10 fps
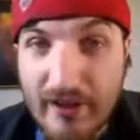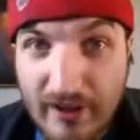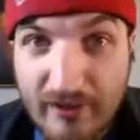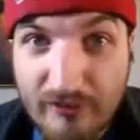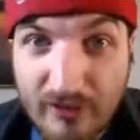
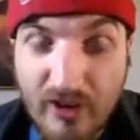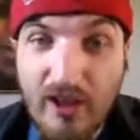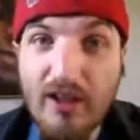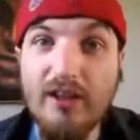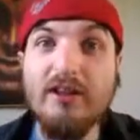is
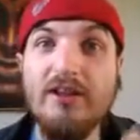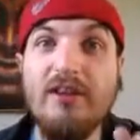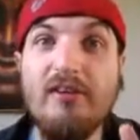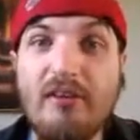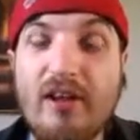a
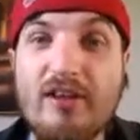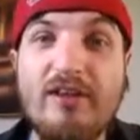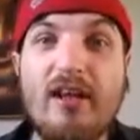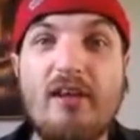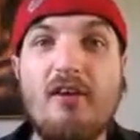
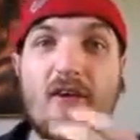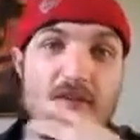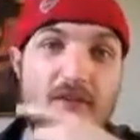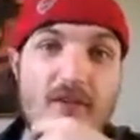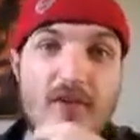standard
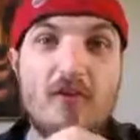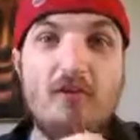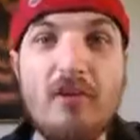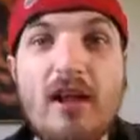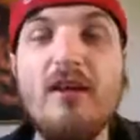deadline. So the
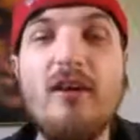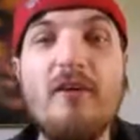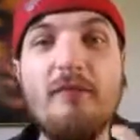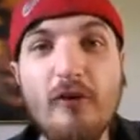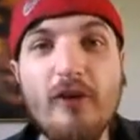new
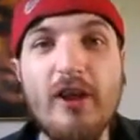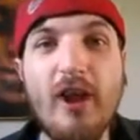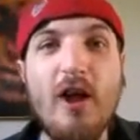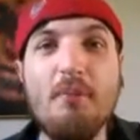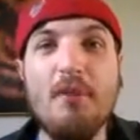deadline for the
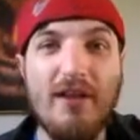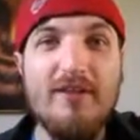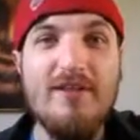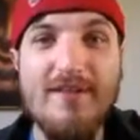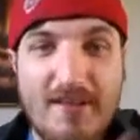ARP
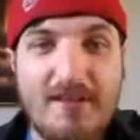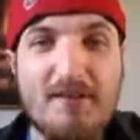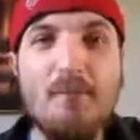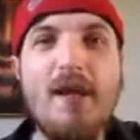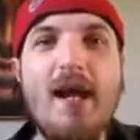is
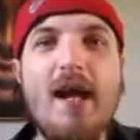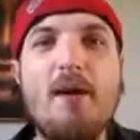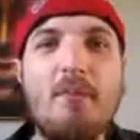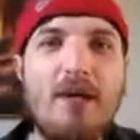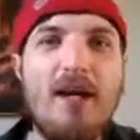6
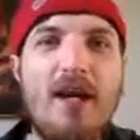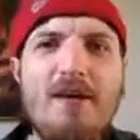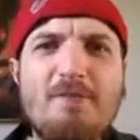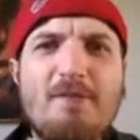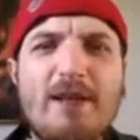PM
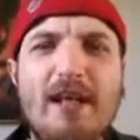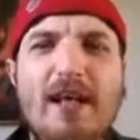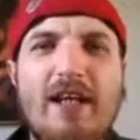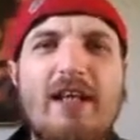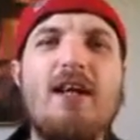every
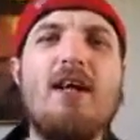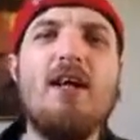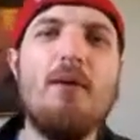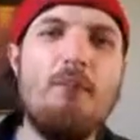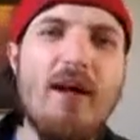day.
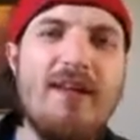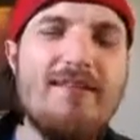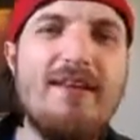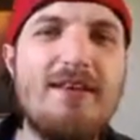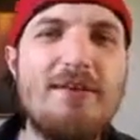
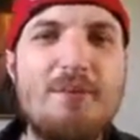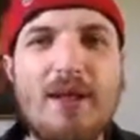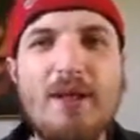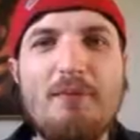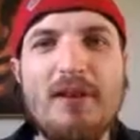By 6
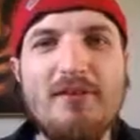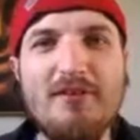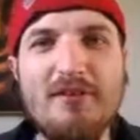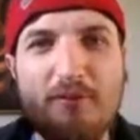PM, ladies and